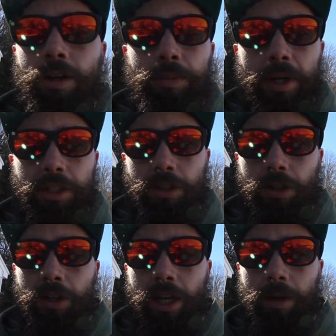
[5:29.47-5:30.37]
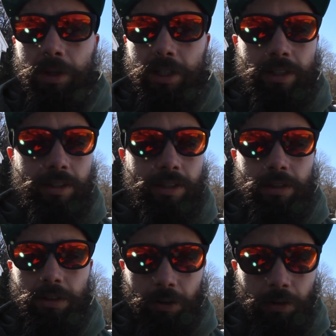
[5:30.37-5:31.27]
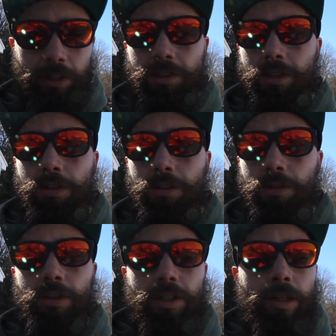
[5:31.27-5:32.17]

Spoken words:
Project No Name is going to